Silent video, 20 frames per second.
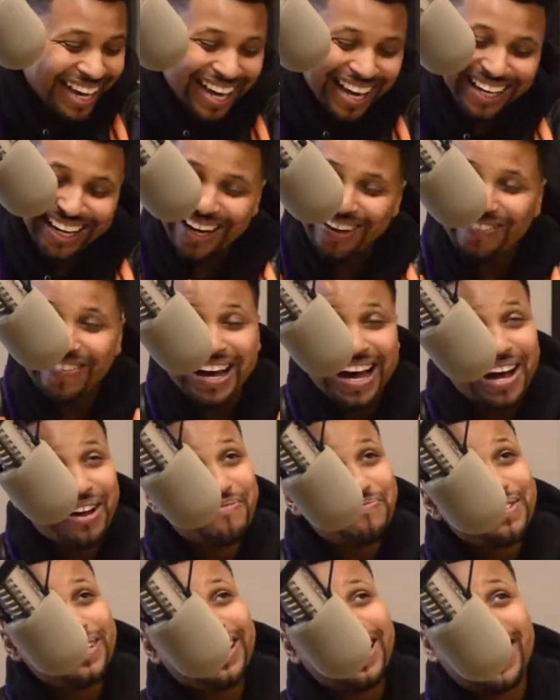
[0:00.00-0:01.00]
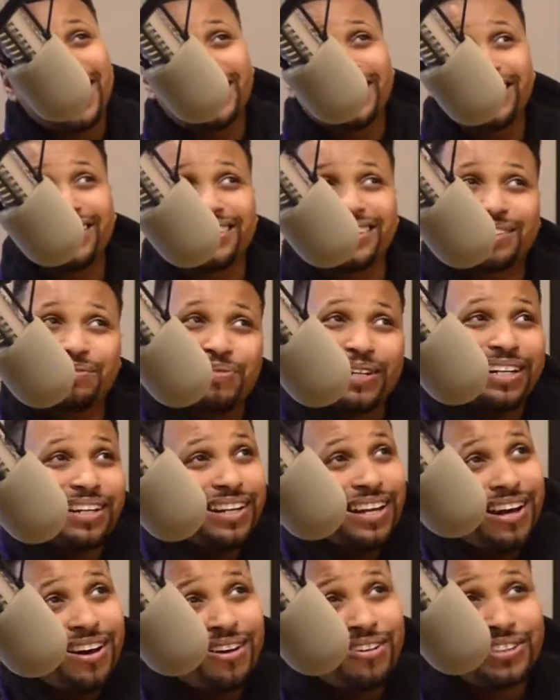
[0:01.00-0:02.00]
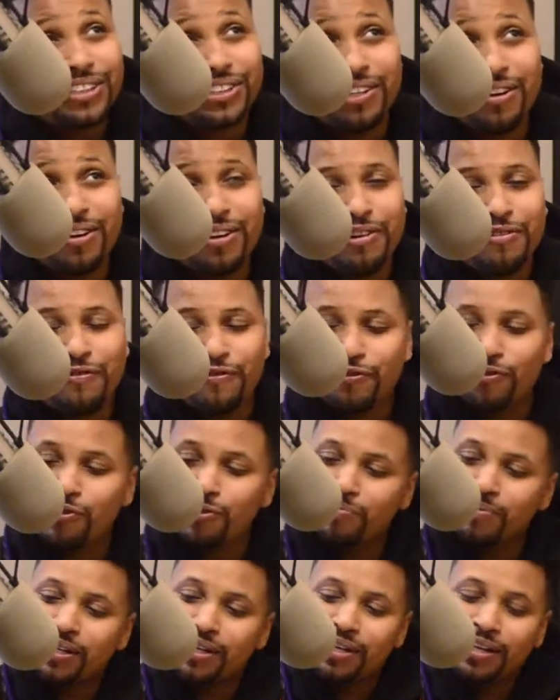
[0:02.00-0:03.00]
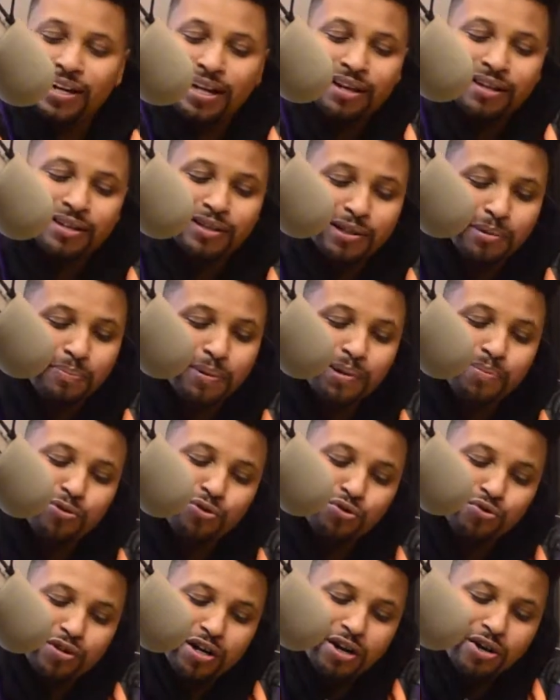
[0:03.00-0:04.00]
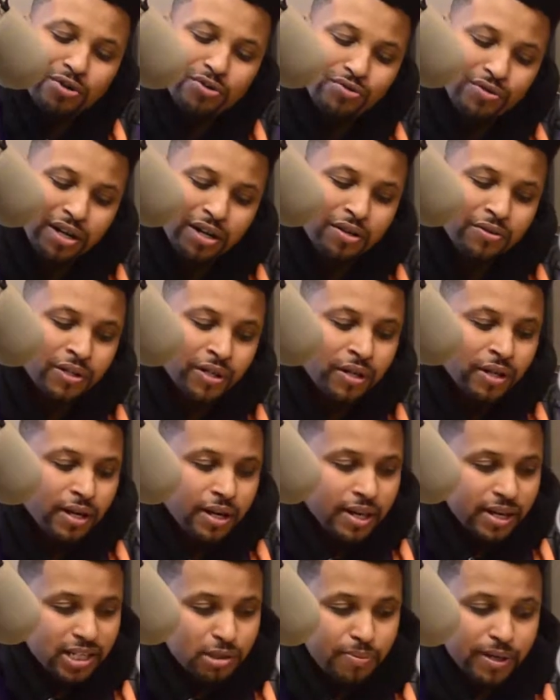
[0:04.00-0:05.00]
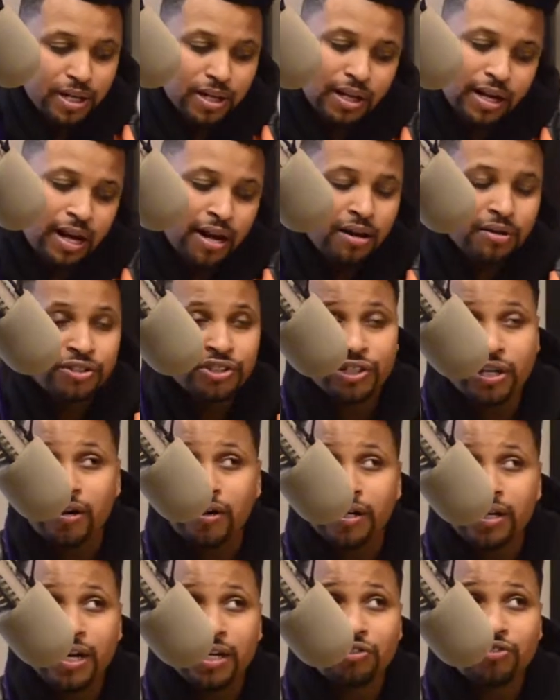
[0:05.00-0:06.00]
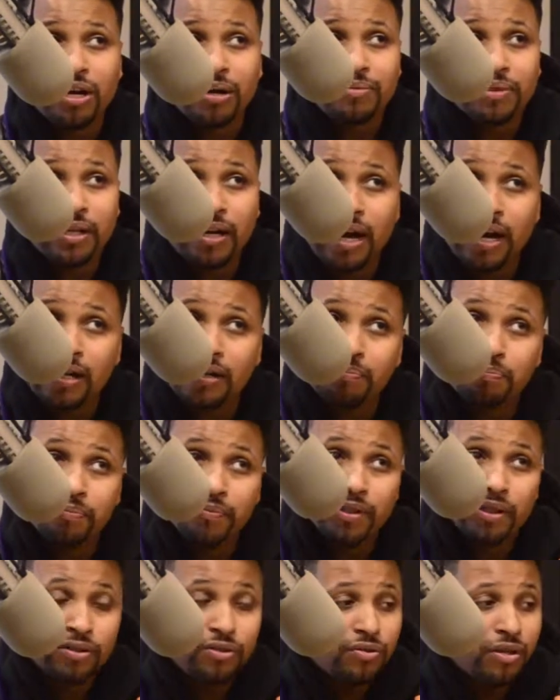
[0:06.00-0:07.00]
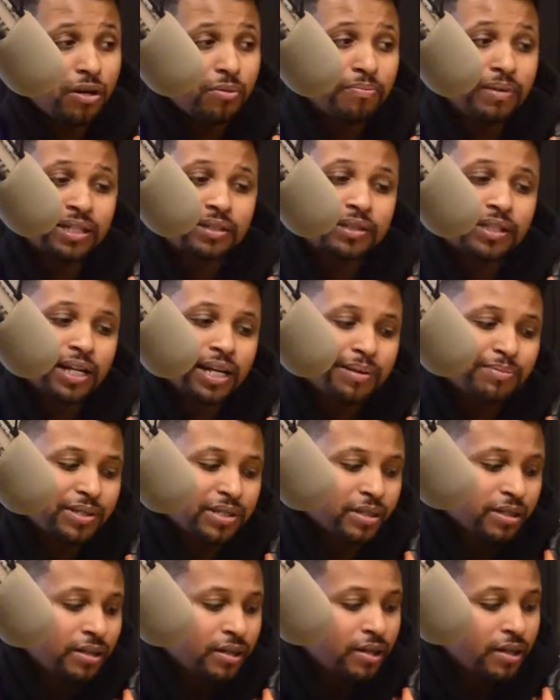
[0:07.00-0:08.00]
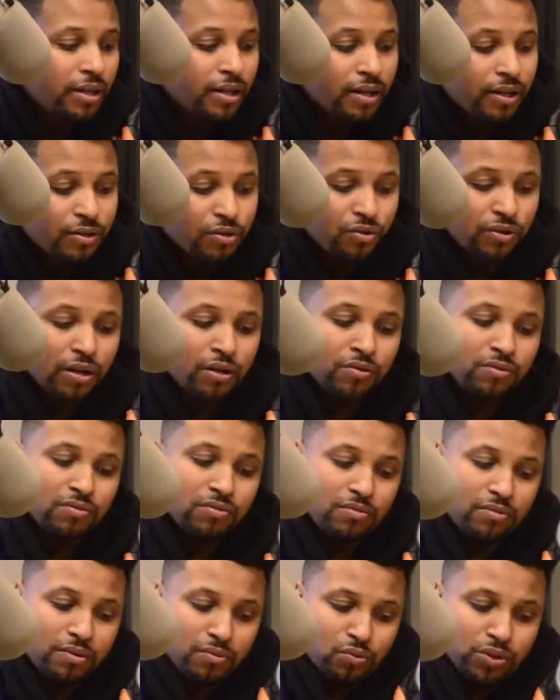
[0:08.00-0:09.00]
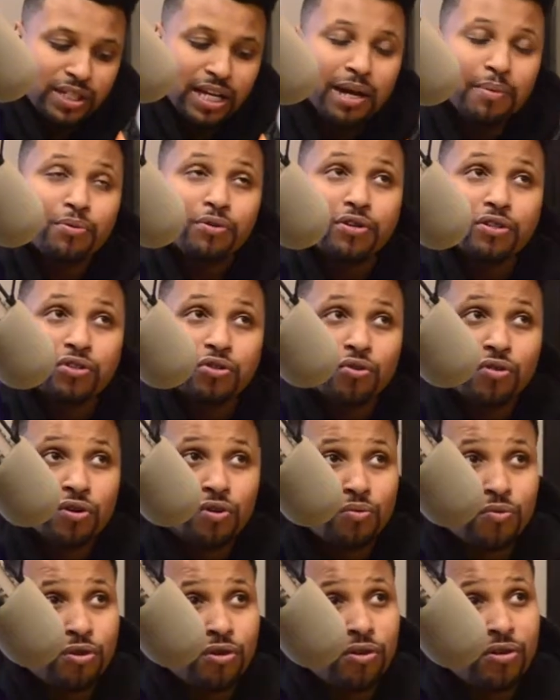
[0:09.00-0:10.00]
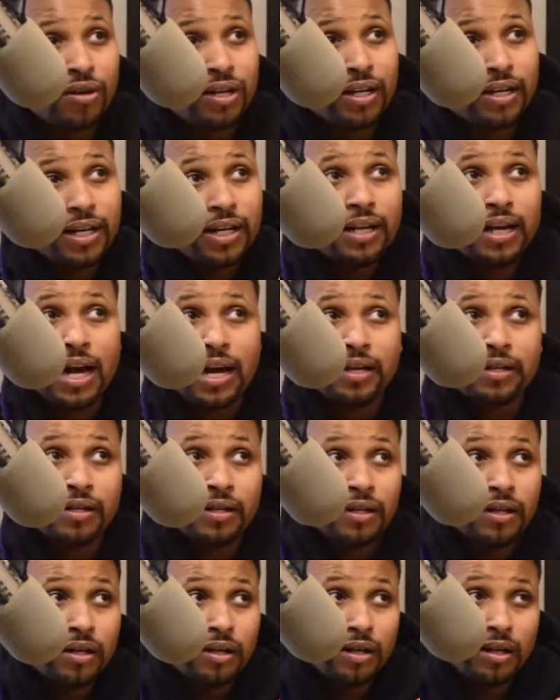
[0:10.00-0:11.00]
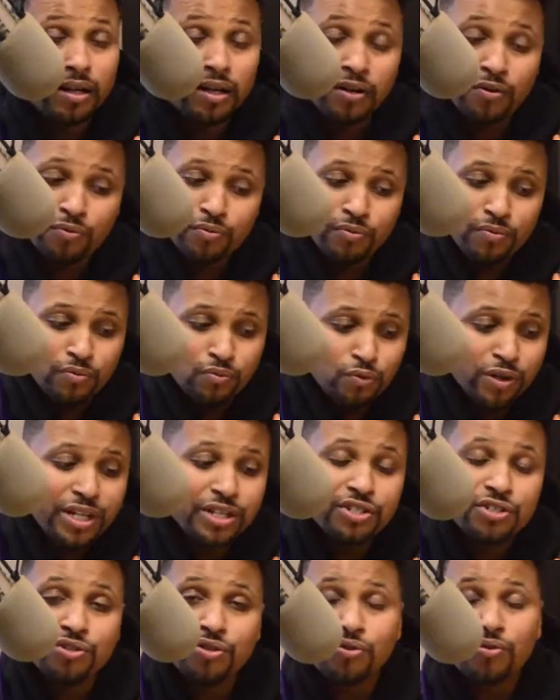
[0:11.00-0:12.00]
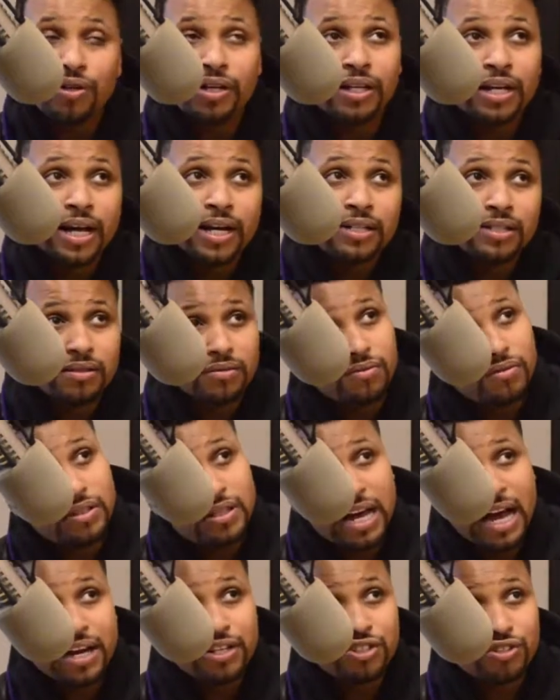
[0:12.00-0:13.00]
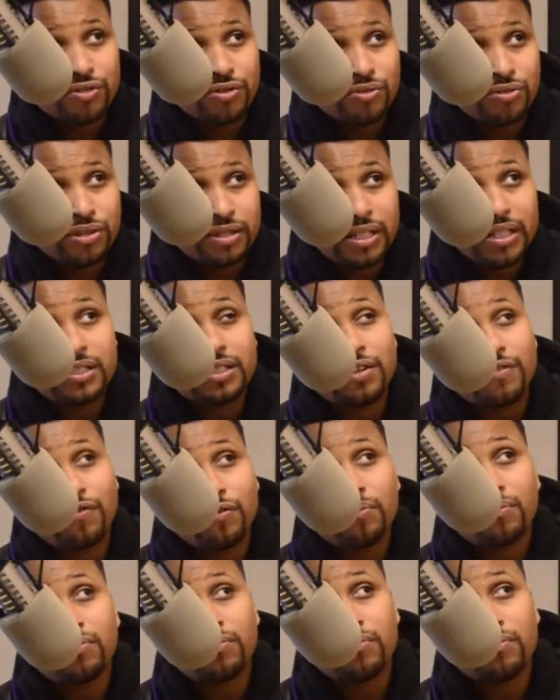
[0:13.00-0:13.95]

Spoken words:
Like I'm happy, like, cause it's been a long journey for me, and the people who know it's been a long journey. I dropped a lot of mixtapes, and was able to tour the world and get a lot of regional and like national attention from